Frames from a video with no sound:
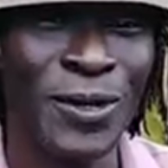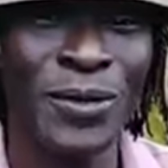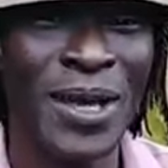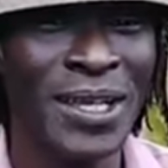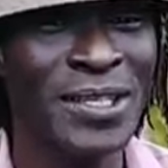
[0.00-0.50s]
You
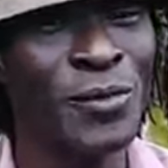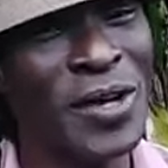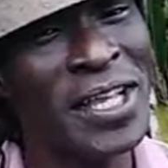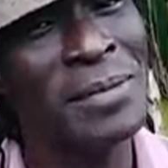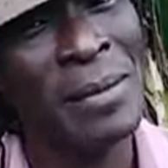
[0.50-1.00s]
know, and the
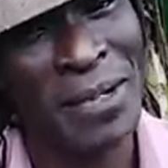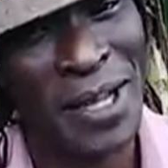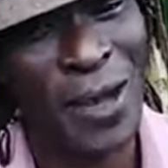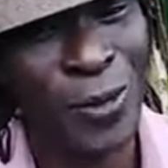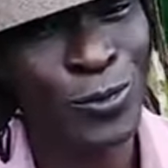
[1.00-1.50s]
time when the man
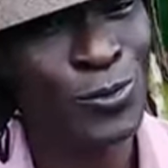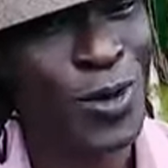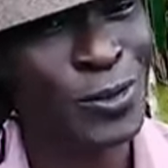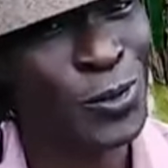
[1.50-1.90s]
be in house,